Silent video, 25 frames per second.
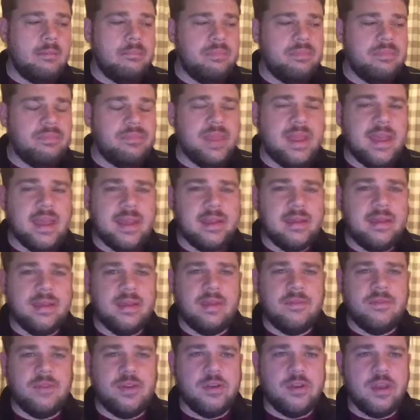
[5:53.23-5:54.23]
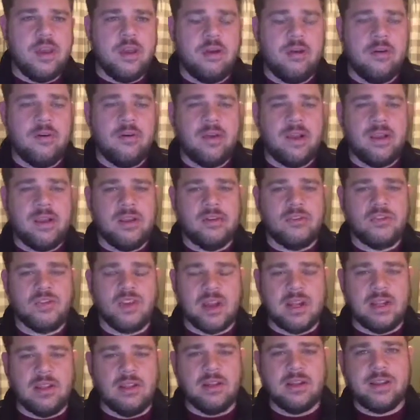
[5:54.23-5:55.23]
Then, if you go and you try
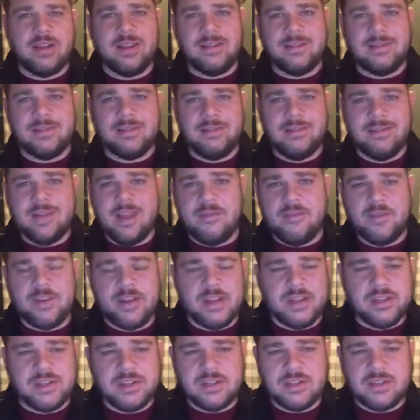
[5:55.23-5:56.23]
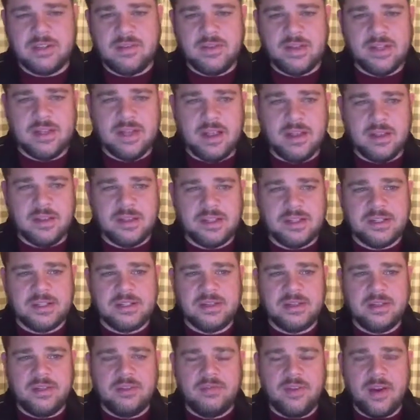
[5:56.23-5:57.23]
to look at definitions of intelligence
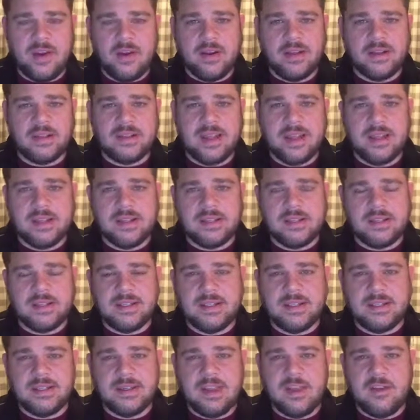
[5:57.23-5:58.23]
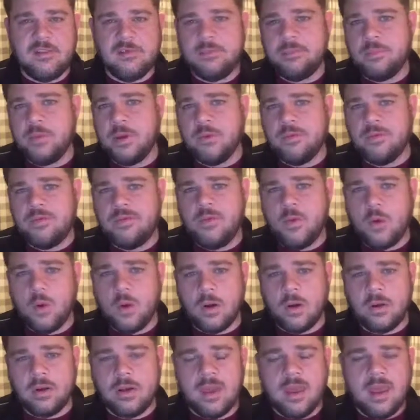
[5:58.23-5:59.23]
that various agencies have put
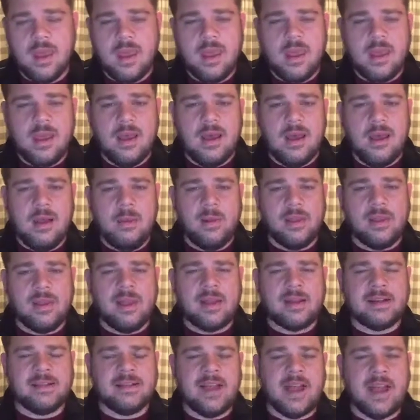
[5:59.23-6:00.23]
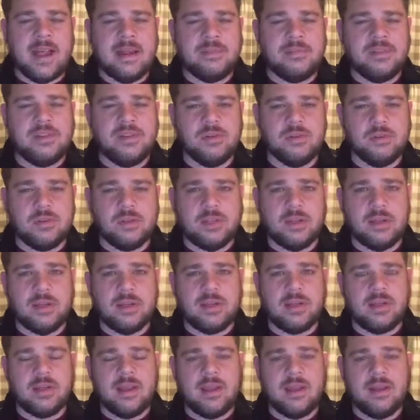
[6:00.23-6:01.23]
forward, a lot of times you'll
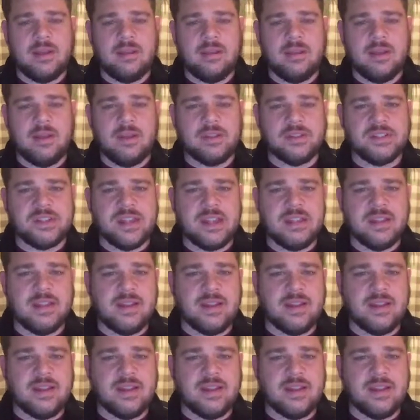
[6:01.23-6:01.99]
look and they'll say that